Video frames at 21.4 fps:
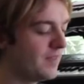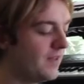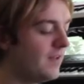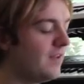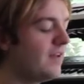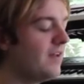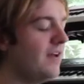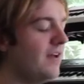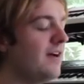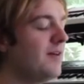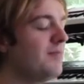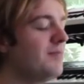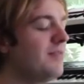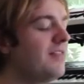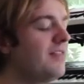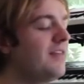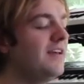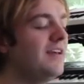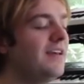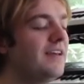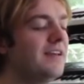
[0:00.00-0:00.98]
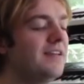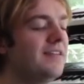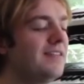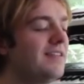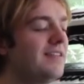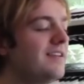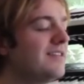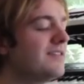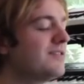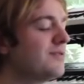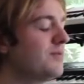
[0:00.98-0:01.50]
I'm
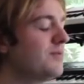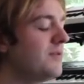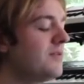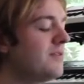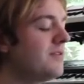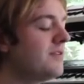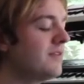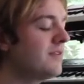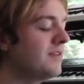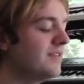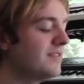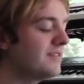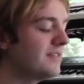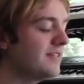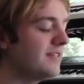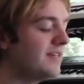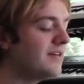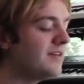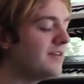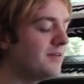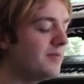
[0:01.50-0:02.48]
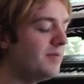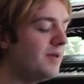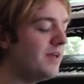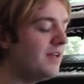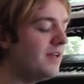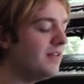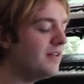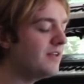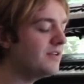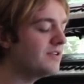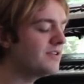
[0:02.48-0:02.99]
thinking this one is gonna
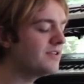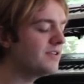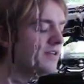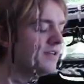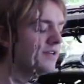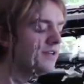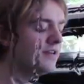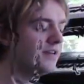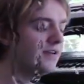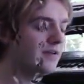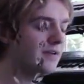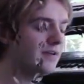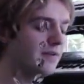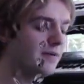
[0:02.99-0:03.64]
be legit,